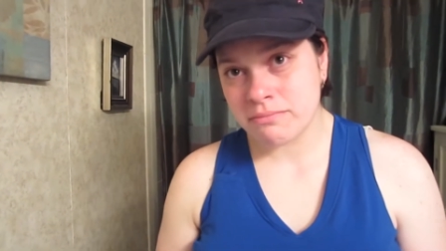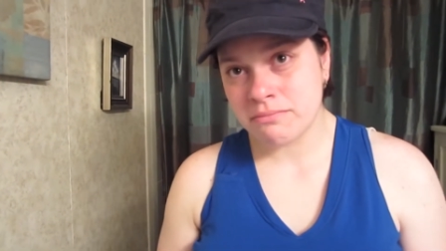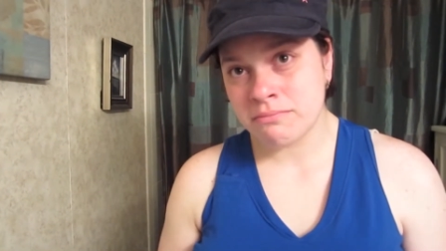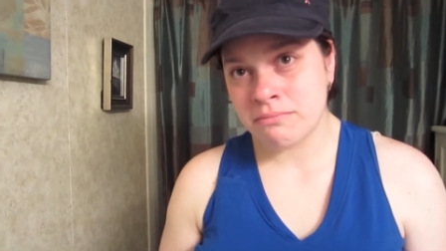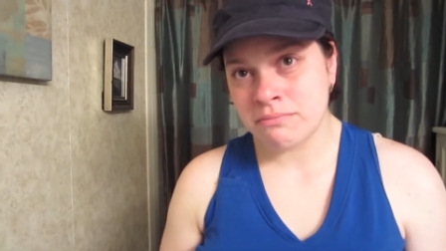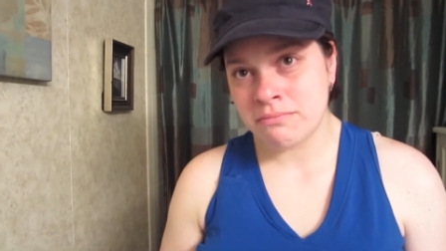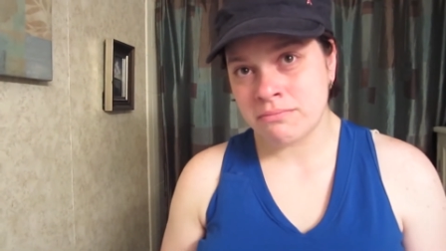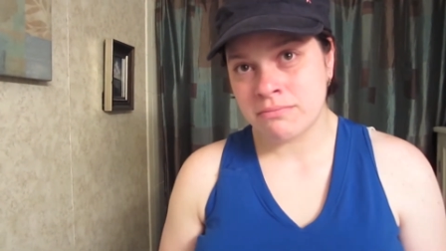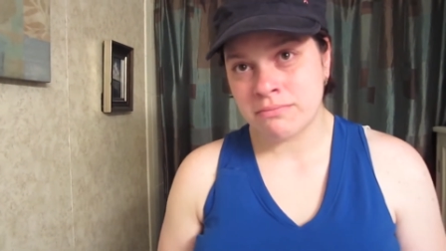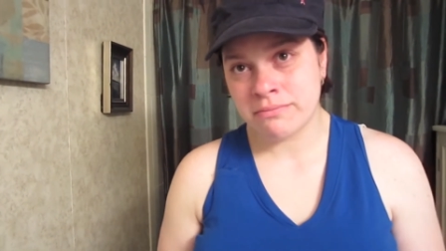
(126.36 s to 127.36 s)
look better on
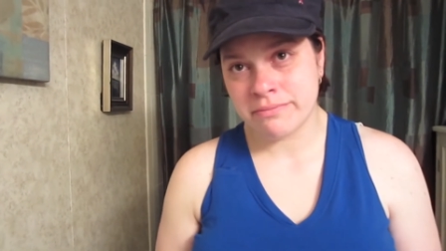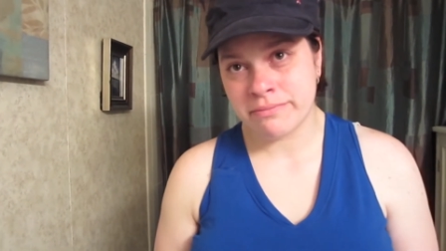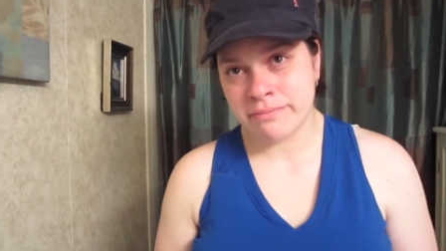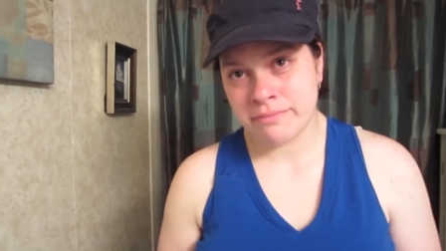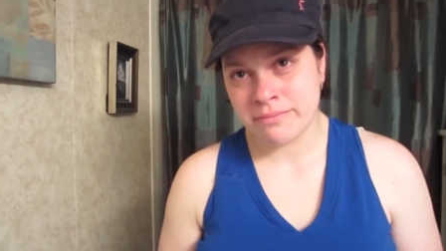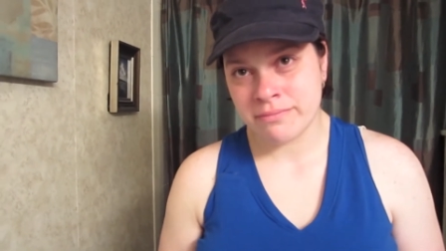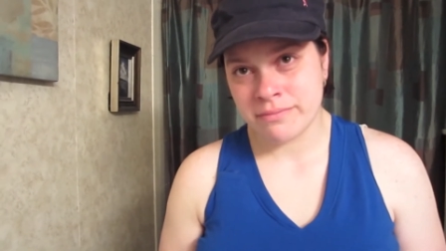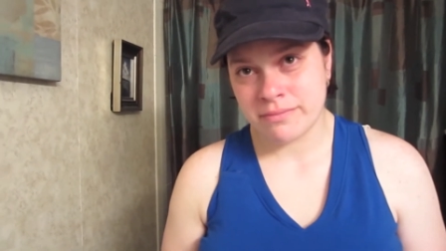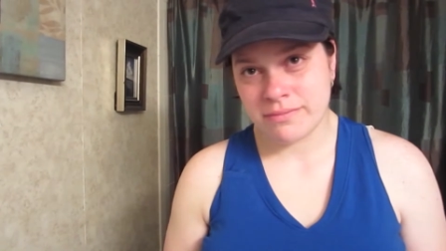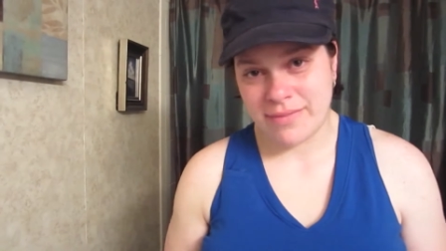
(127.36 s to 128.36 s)
you. They're looser.
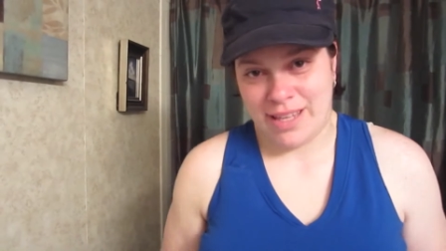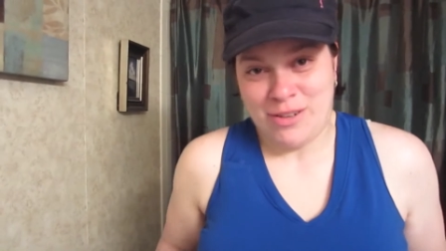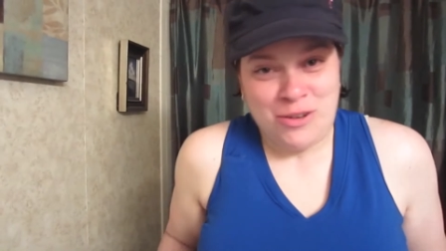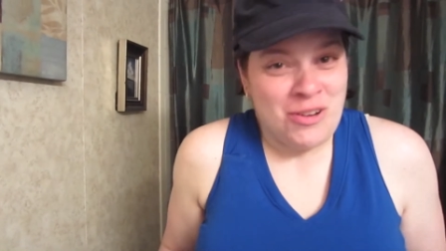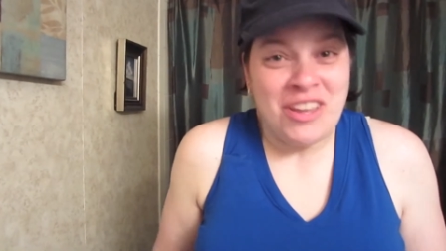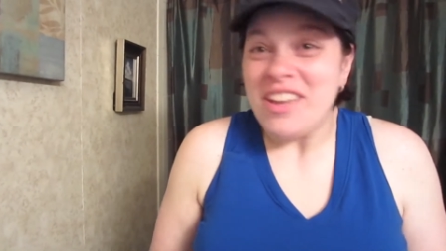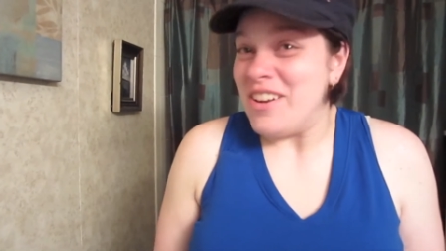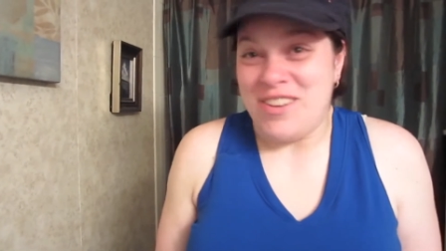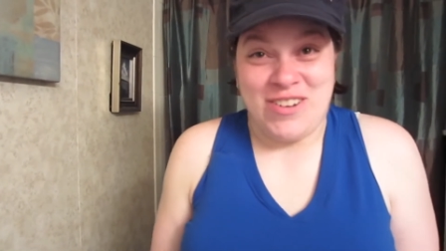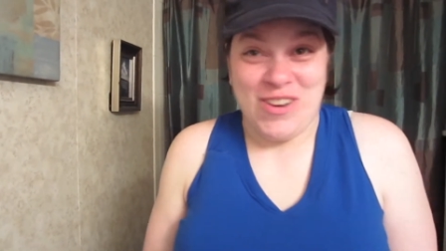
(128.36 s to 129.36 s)

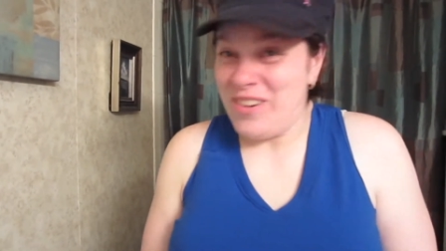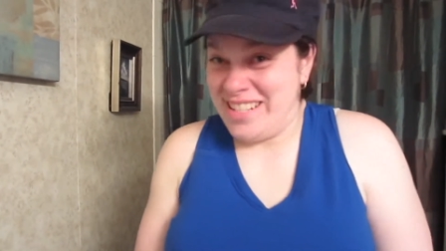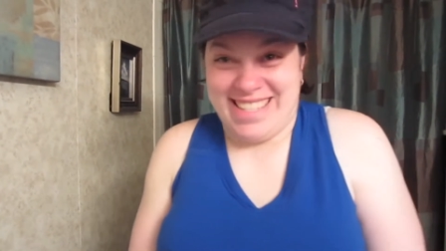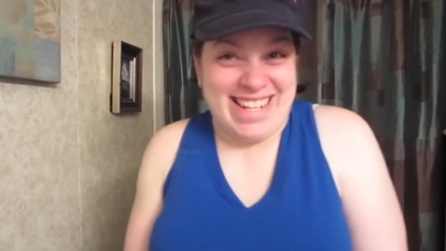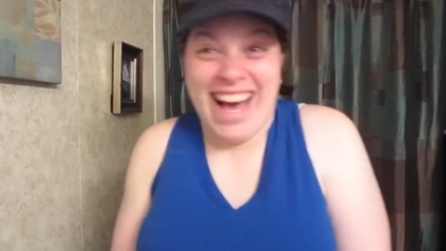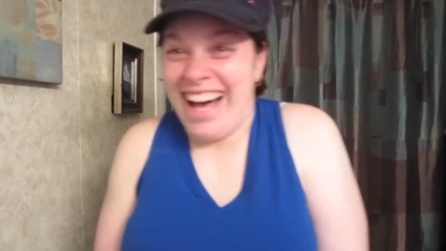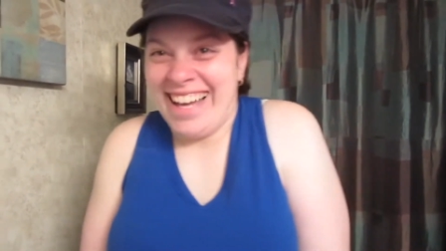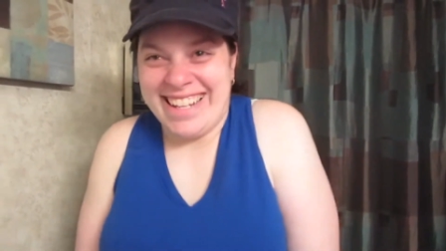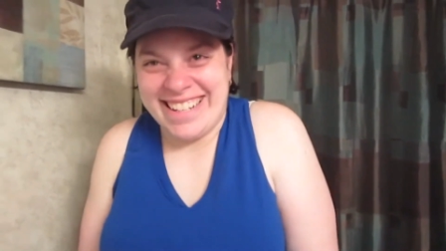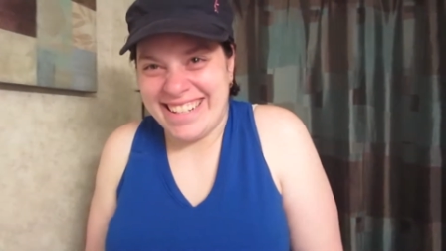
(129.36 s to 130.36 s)
No, it's
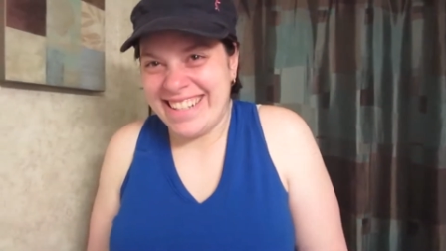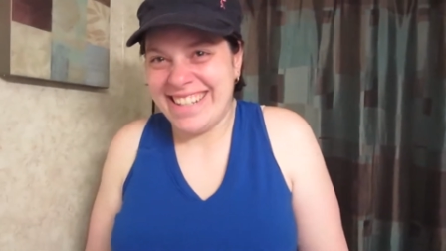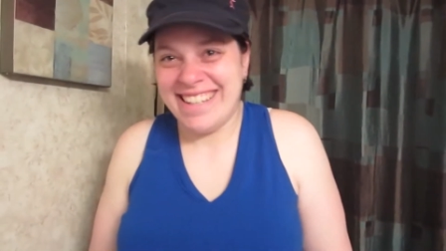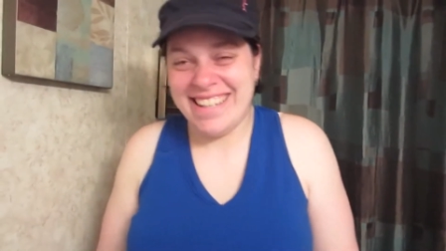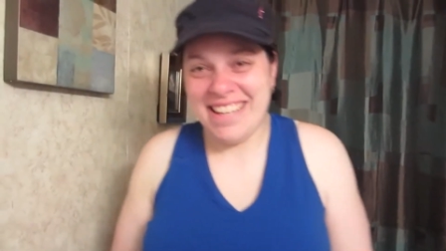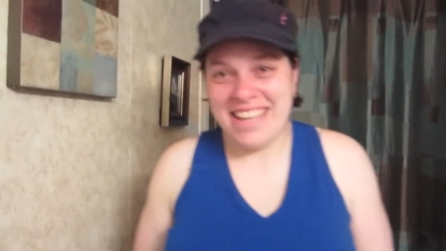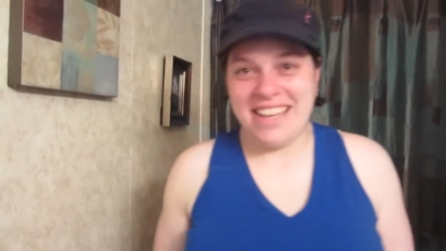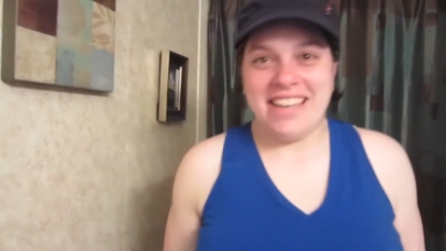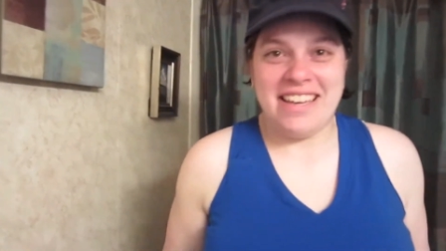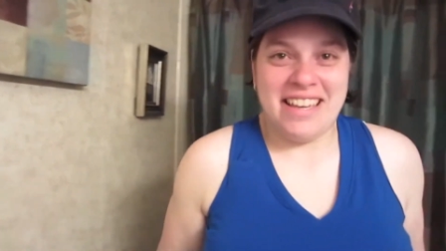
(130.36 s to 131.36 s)
not. You're wearing a
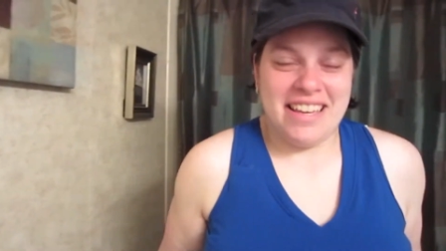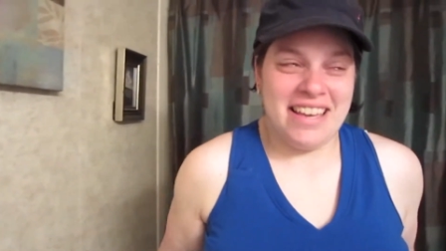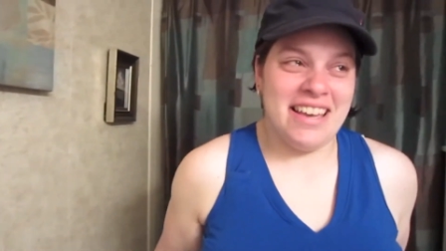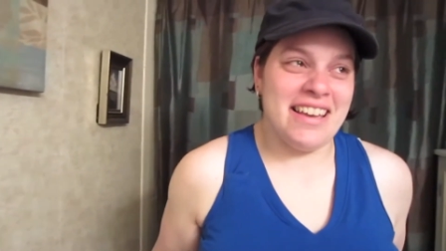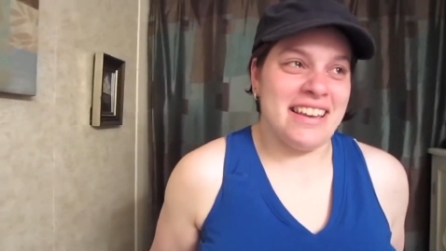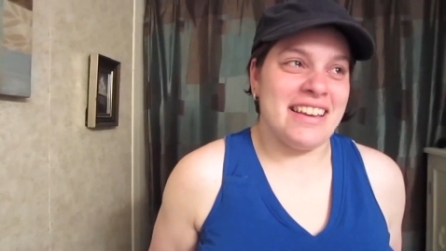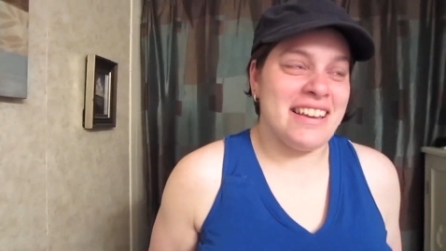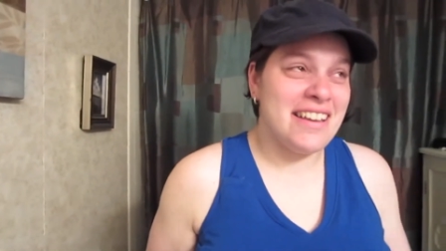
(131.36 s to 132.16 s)
tight-fitting tank top.